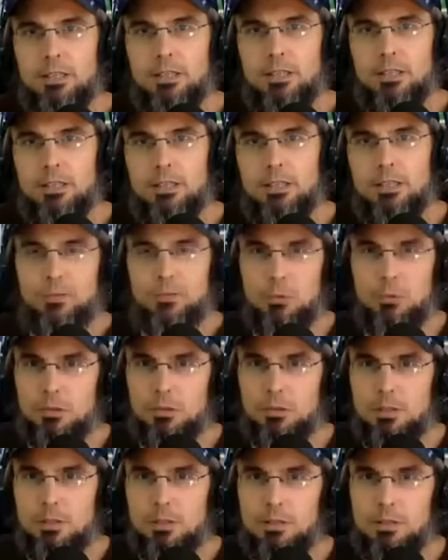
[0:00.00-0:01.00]
Thanks
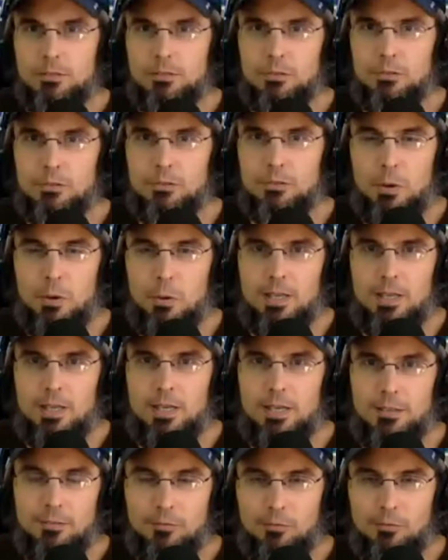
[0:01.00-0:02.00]
for uh, for demoing
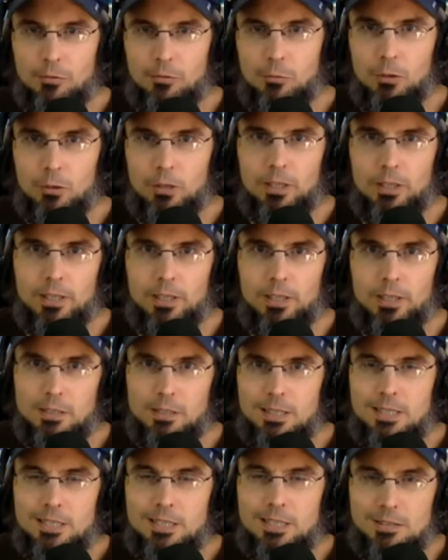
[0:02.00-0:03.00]
that and for working out the
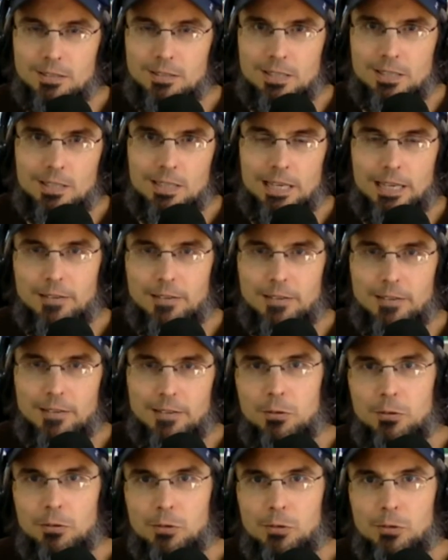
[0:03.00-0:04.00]
details on it. And if
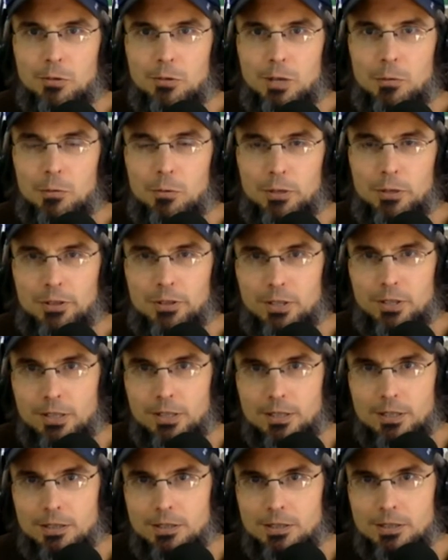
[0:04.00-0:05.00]
you come up with
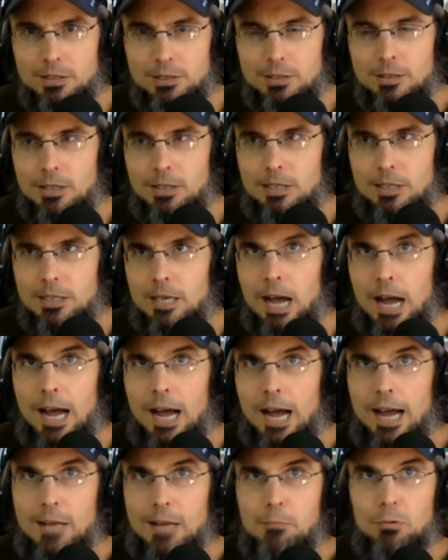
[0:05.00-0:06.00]
uh, a
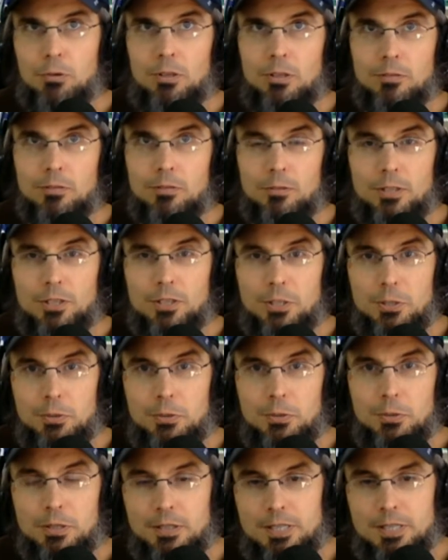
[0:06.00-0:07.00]
hybrid of what you
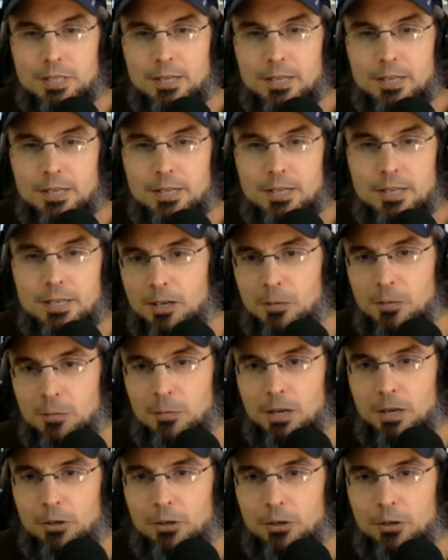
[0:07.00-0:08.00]
and Sergey are talking
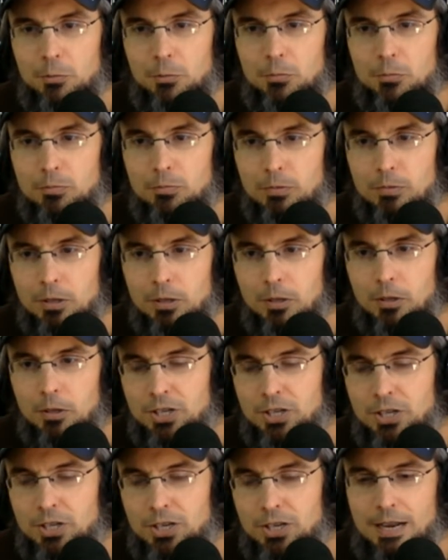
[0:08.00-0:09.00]
about, are you you going to
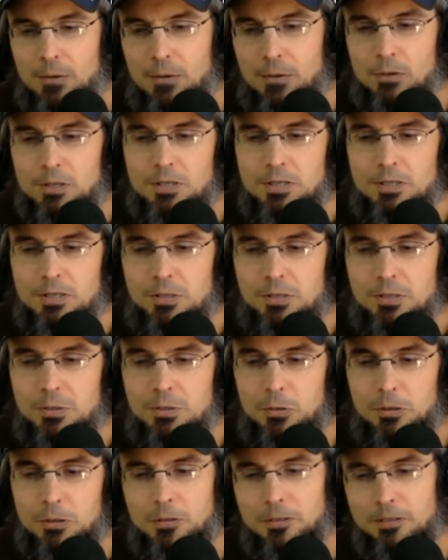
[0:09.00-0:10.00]
share that out with us
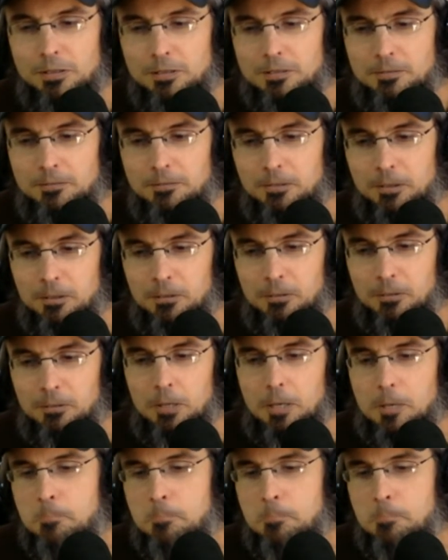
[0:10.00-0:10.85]
or, or what?